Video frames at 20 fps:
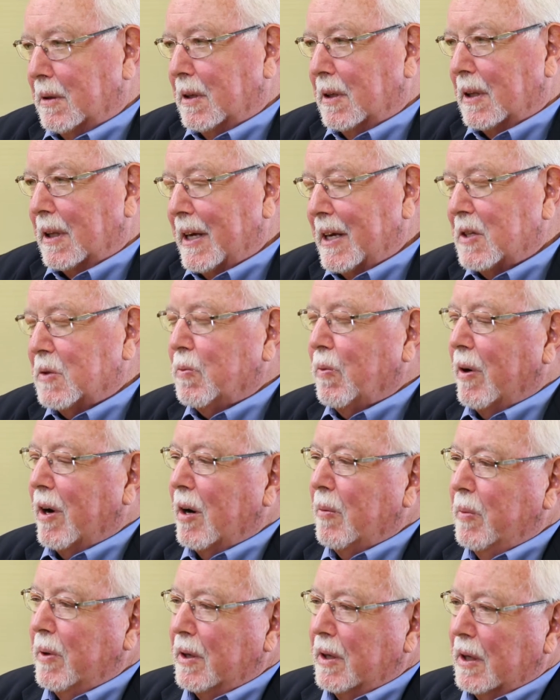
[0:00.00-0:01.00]
the less
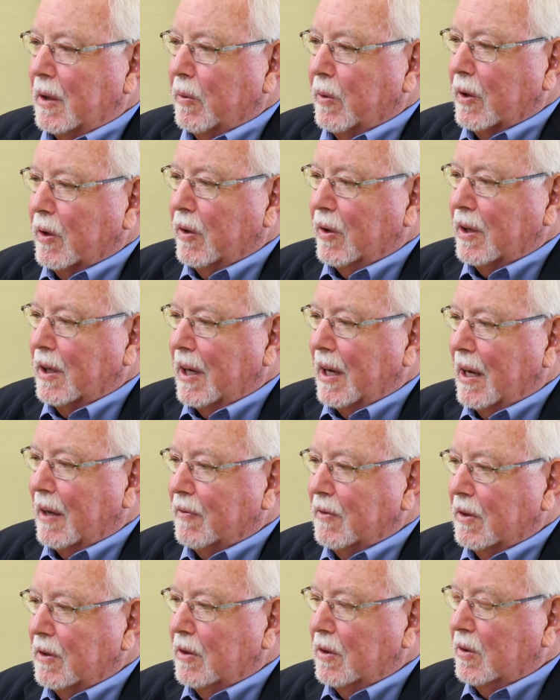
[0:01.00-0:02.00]
wire bending we're going to have
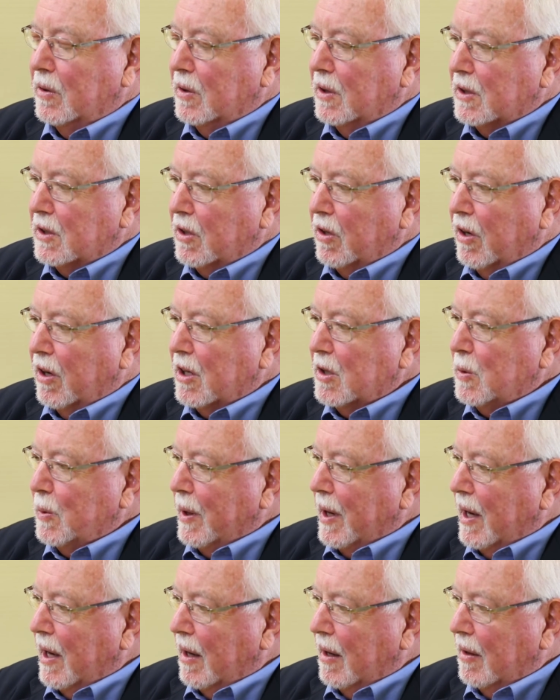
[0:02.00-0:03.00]
to do, as long as
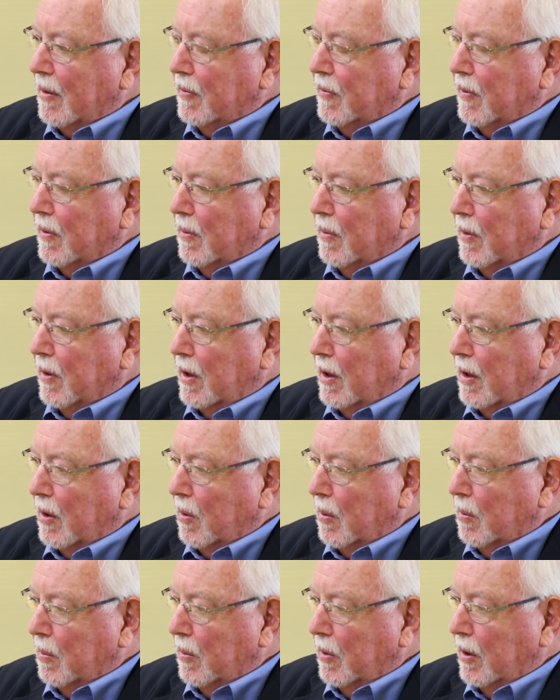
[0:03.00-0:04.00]
we have
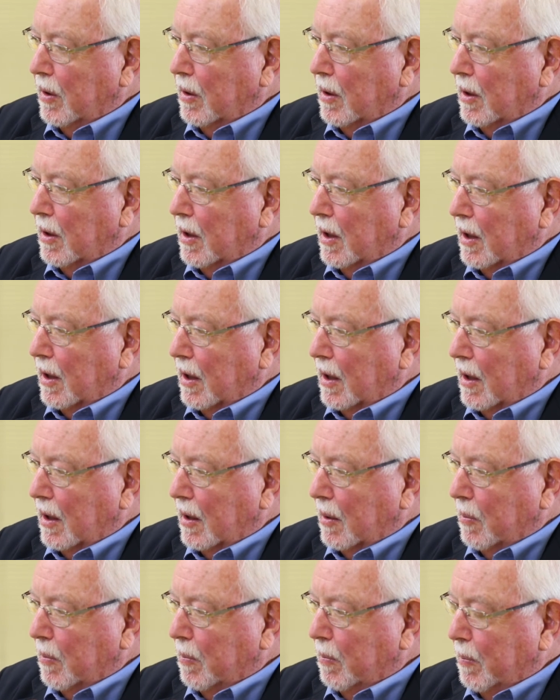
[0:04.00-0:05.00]
the
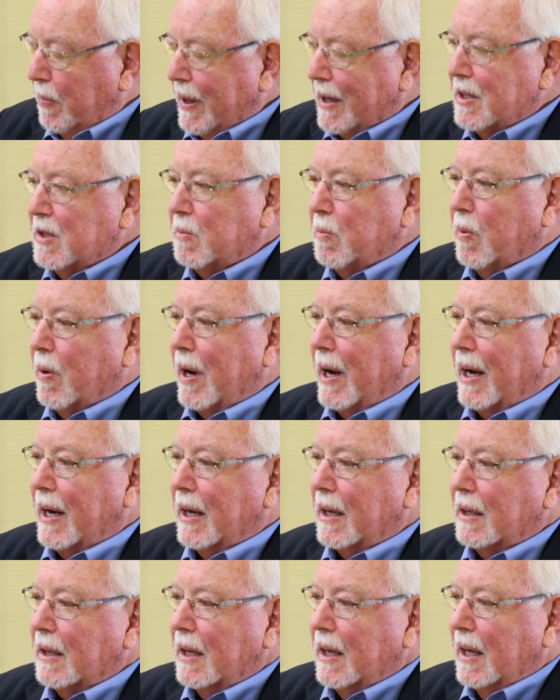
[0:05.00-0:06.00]
best
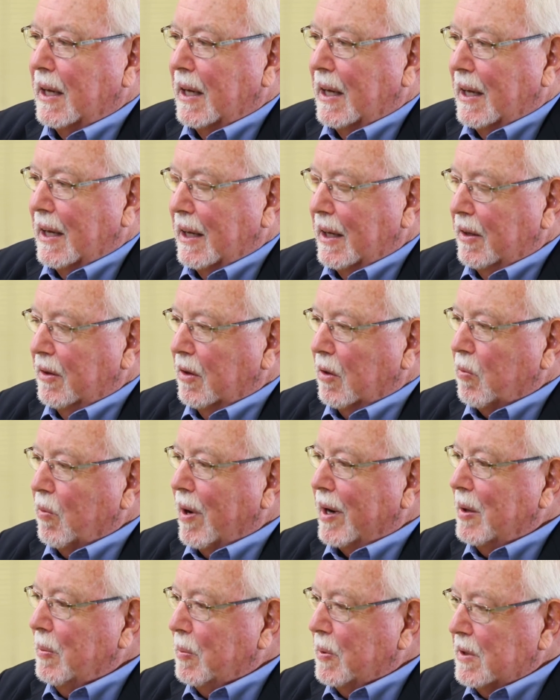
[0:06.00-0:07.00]
bracket in the
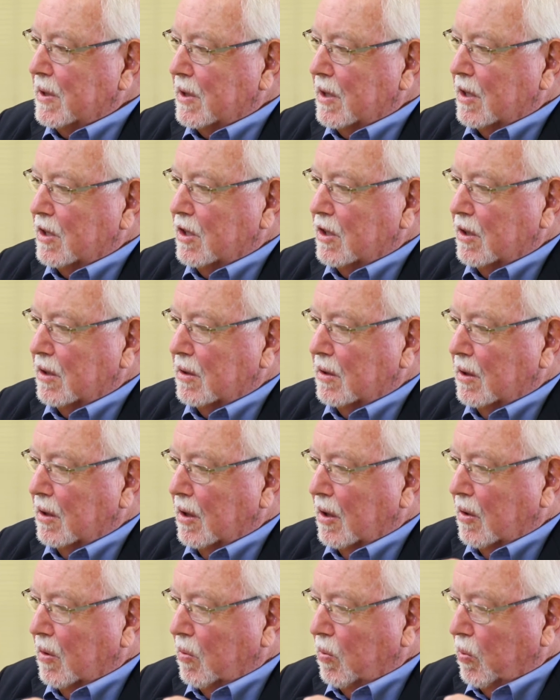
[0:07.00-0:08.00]
right position
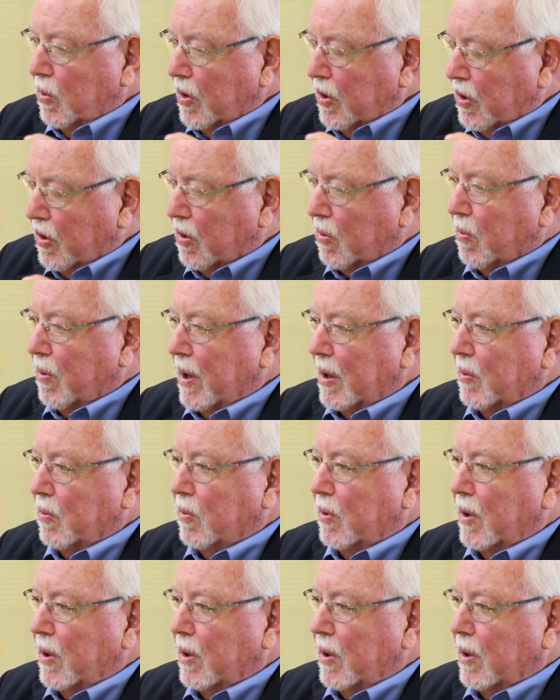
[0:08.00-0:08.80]
with the right